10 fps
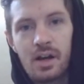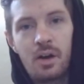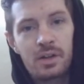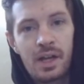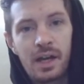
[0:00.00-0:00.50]

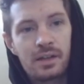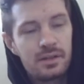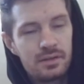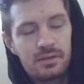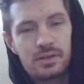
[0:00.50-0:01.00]
Okay,
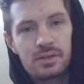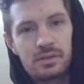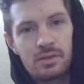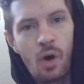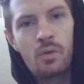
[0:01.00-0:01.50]

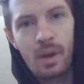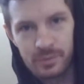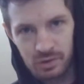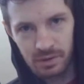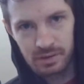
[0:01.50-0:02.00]
own
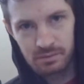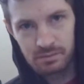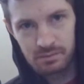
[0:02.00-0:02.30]
up to it.